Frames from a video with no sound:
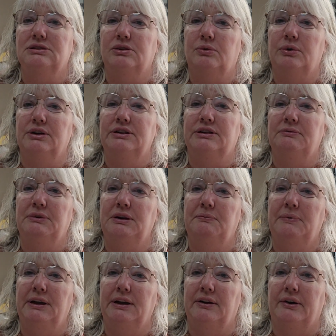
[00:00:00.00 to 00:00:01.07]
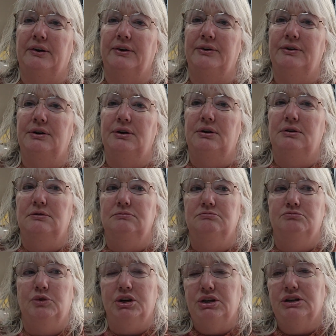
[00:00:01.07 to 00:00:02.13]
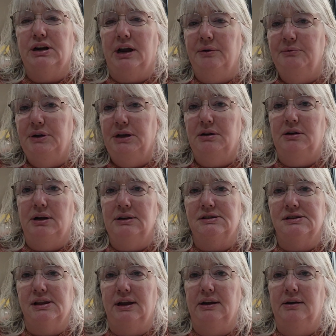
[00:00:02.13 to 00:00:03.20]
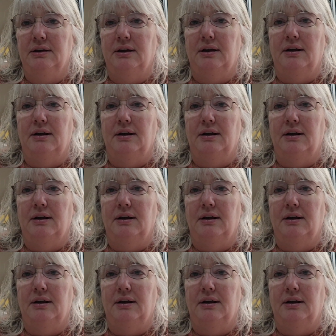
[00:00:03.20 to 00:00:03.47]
going to be bigger, which can be a nice thing.